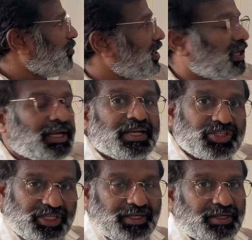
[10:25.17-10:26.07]
the
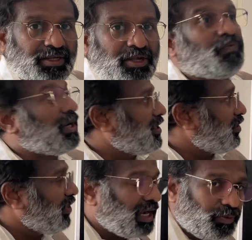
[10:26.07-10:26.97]
zinc. For that
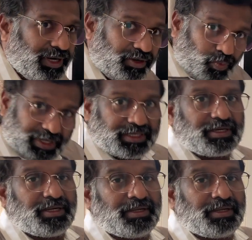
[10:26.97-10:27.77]
we have done work.